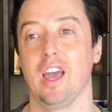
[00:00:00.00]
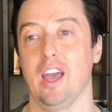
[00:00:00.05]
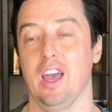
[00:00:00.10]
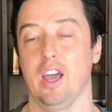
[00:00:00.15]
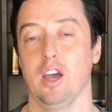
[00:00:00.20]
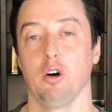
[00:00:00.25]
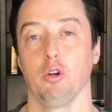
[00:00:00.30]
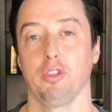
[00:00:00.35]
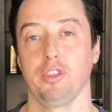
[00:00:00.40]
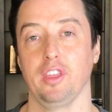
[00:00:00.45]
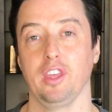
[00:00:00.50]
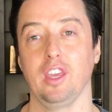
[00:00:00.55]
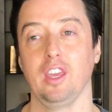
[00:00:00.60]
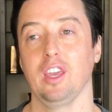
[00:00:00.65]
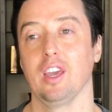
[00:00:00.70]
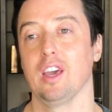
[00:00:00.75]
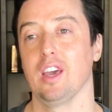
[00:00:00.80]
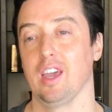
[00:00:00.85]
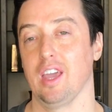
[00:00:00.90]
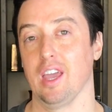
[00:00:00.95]

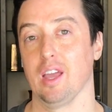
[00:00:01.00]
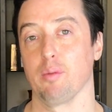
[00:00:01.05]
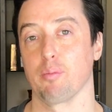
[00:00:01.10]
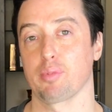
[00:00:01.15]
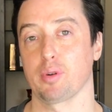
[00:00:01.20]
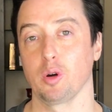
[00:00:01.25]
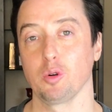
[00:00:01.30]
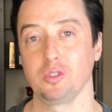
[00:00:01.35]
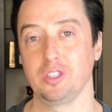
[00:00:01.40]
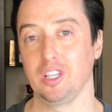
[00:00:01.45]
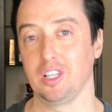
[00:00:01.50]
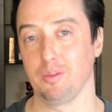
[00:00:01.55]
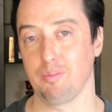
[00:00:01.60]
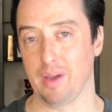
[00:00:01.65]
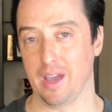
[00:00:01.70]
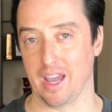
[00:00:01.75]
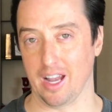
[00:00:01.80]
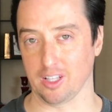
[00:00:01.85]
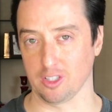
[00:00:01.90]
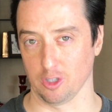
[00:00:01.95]
healthy, and
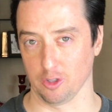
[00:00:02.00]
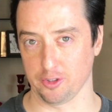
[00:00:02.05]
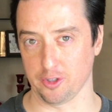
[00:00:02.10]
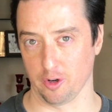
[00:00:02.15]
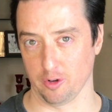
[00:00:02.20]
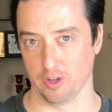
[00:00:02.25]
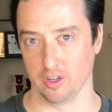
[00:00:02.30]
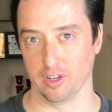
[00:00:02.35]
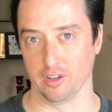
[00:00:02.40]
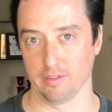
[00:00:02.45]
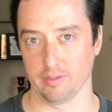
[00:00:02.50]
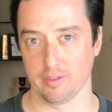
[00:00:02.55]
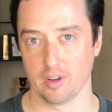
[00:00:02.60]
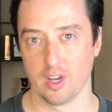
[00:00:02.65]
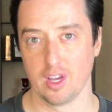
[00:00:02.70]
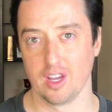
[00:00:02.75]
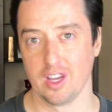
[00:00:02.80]
protein-packed alternative.